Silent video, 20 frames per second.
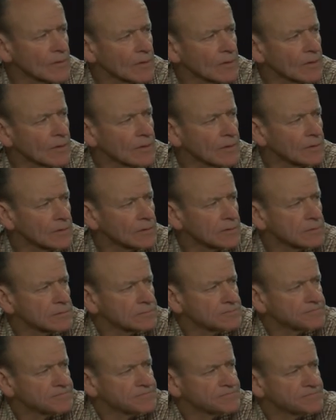
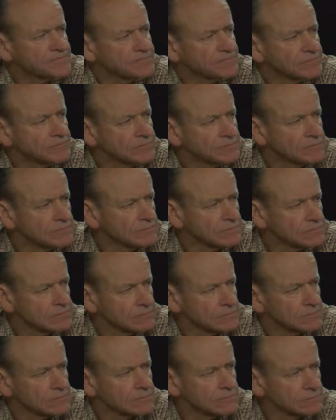
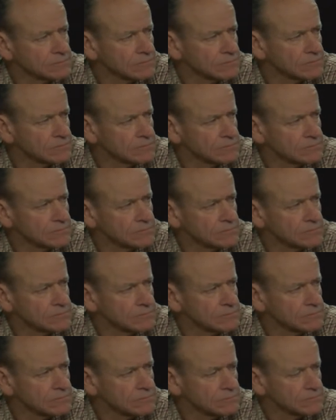
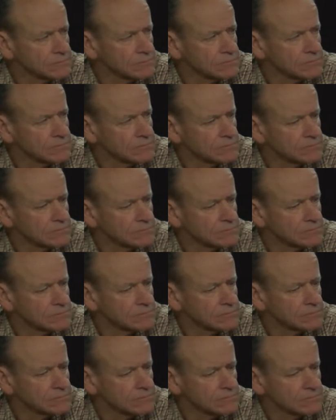
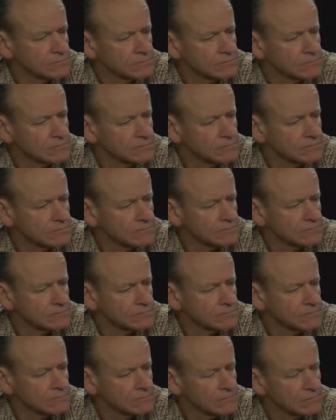
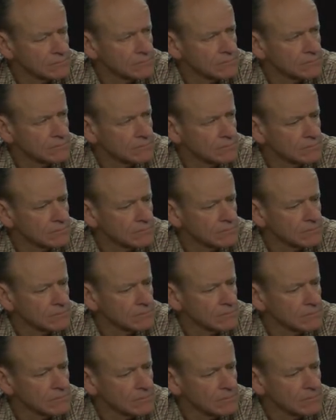
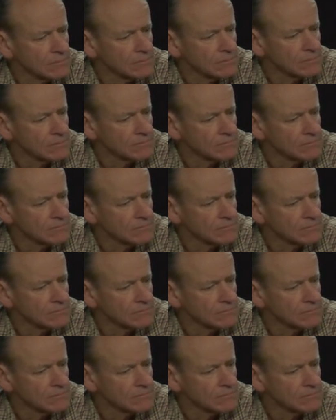[no speech]